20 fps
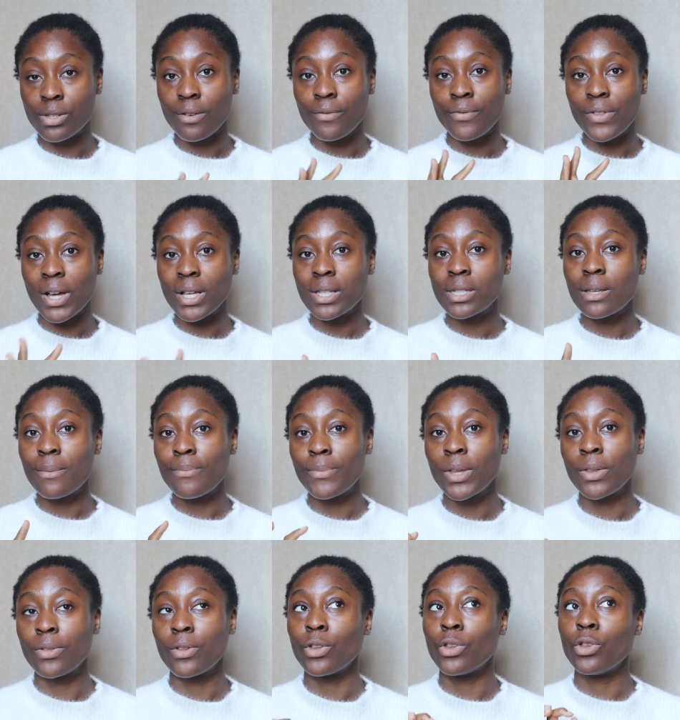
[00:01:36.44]
So if that's
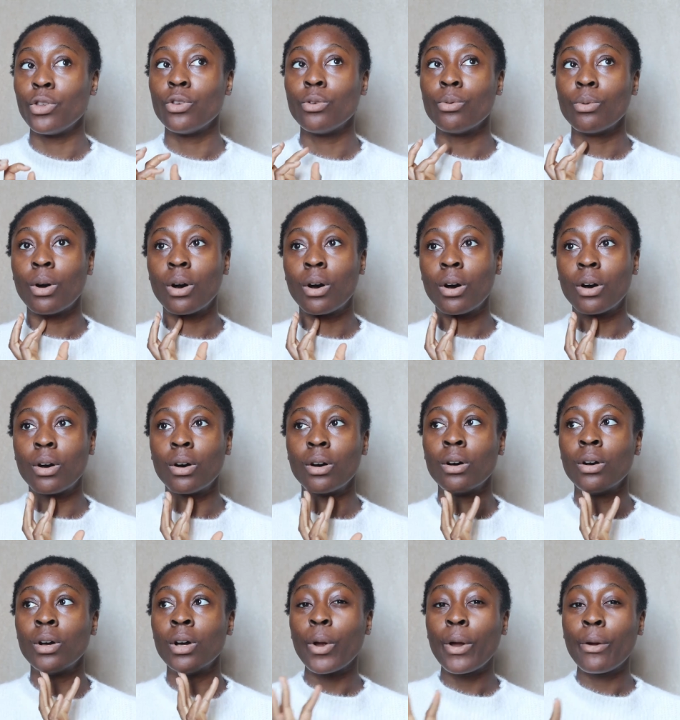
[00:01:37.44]
something that you
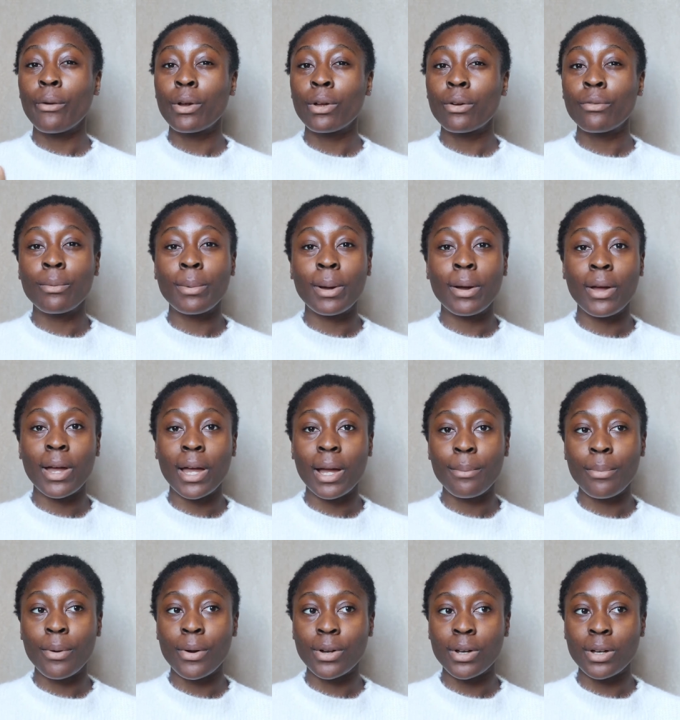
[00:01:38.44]
are weary of about
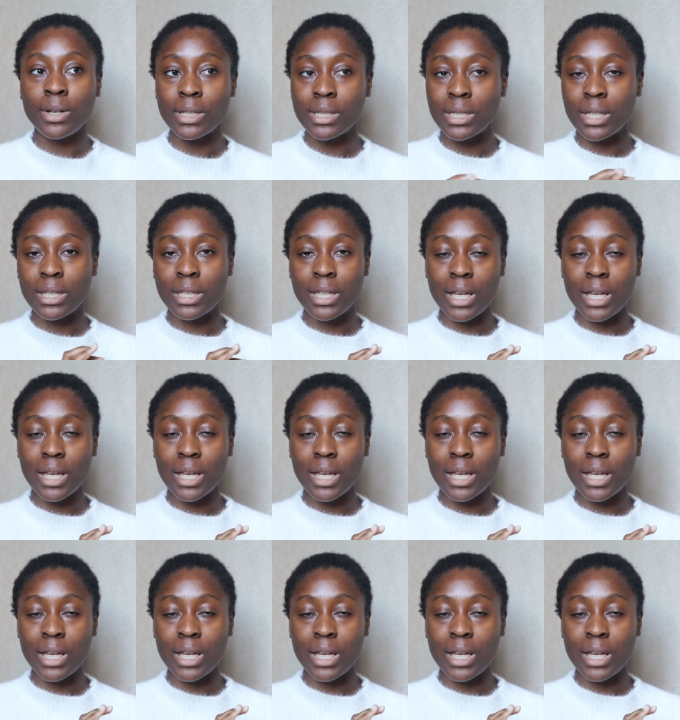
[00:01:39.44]
hair products,